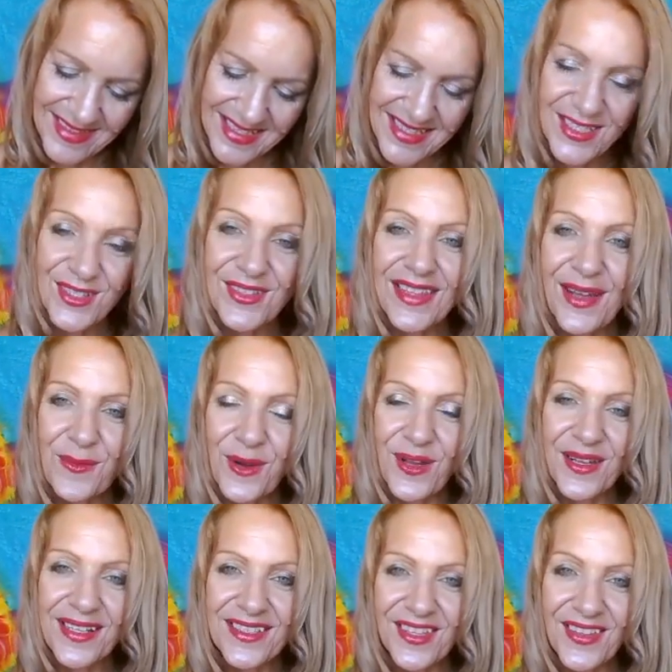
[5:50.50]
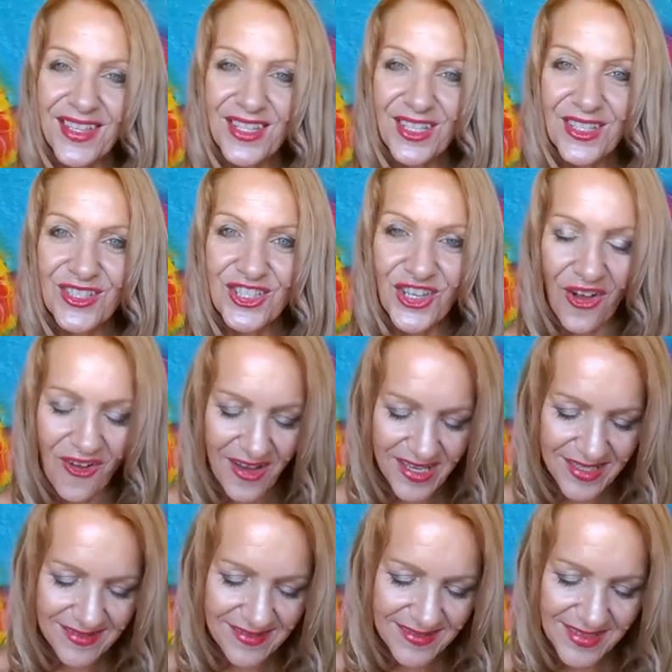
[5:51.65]
Just do that work so that you can
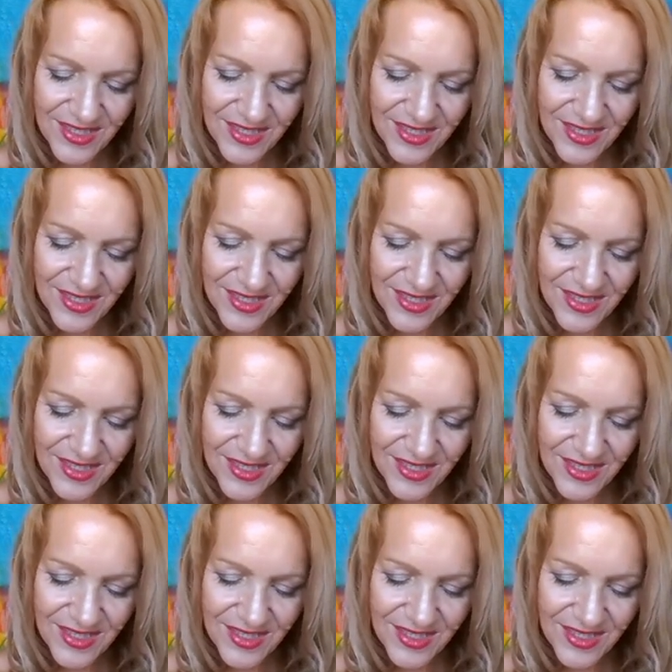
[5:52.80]
shine